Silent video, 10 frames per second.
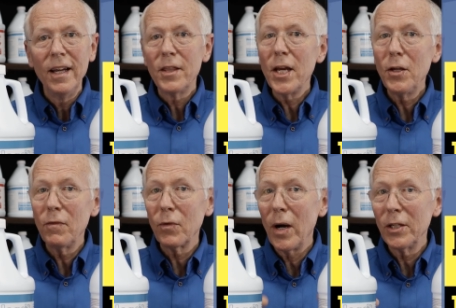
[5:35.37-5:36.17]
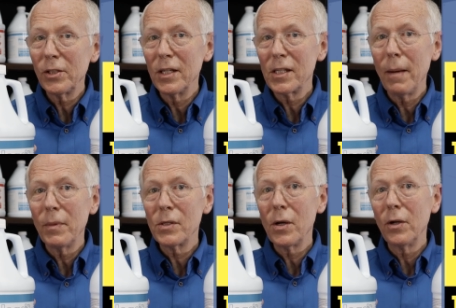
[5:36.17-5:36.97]
Thank you for watching this
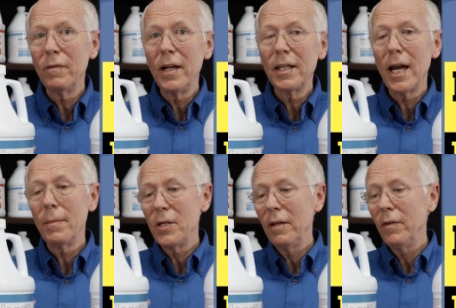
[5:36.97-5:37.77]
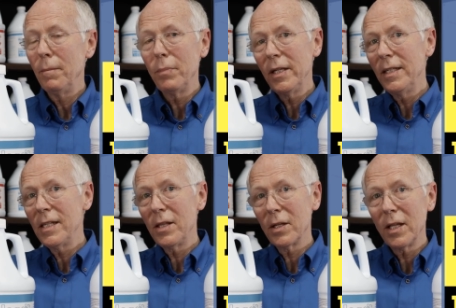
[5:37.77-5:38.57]
episode of Encap TV. Please
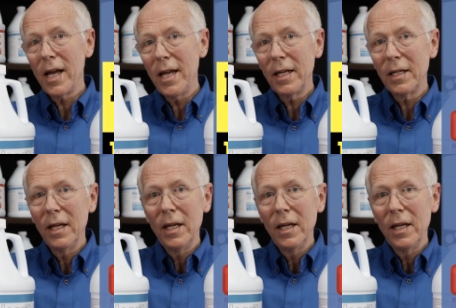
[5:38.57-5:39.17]
hit the like,